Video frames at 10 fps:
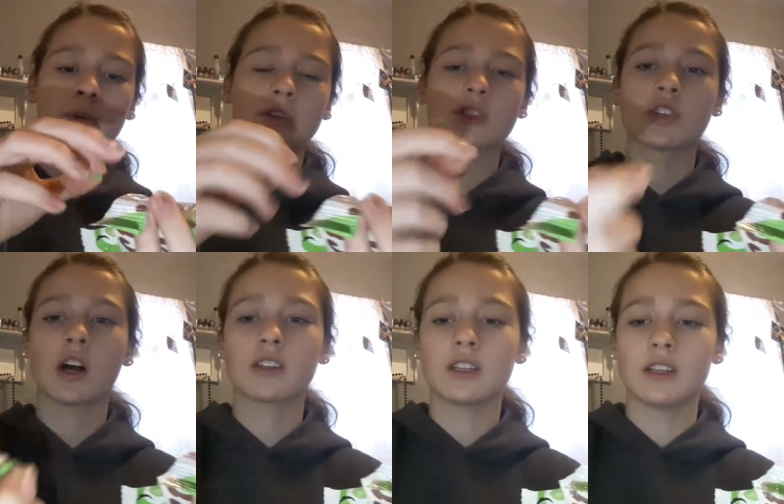But there's
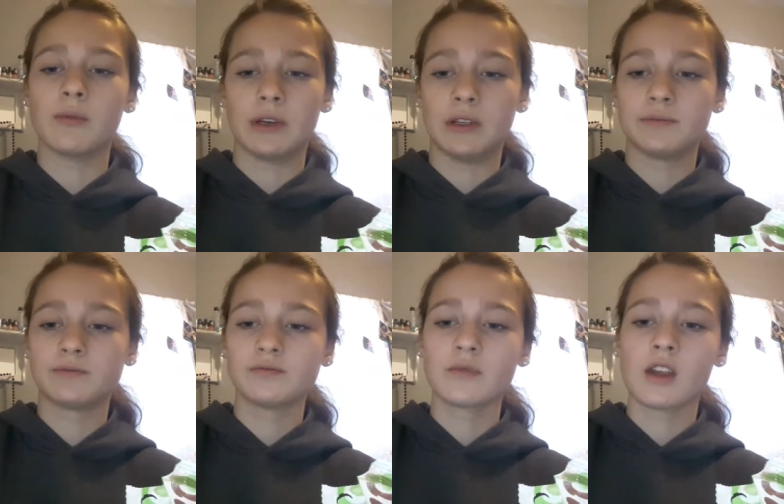chocolate in the middle.
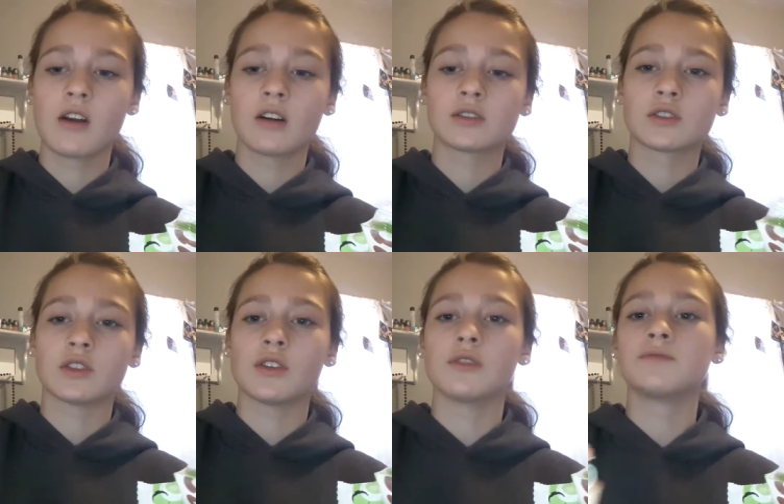I'll
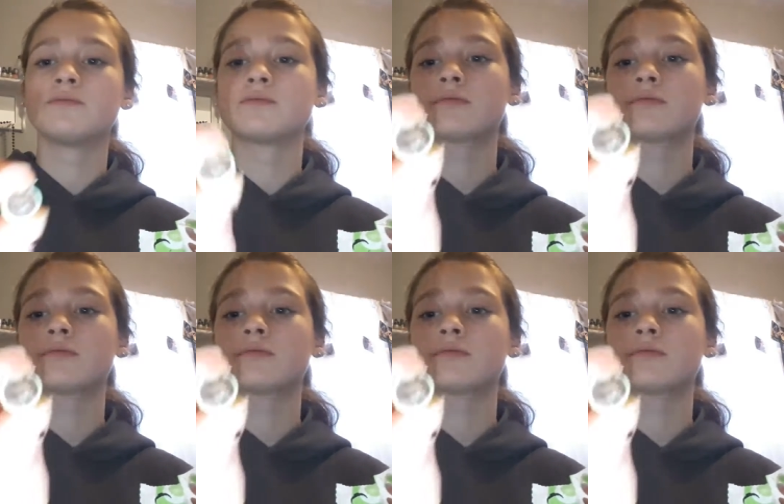show you.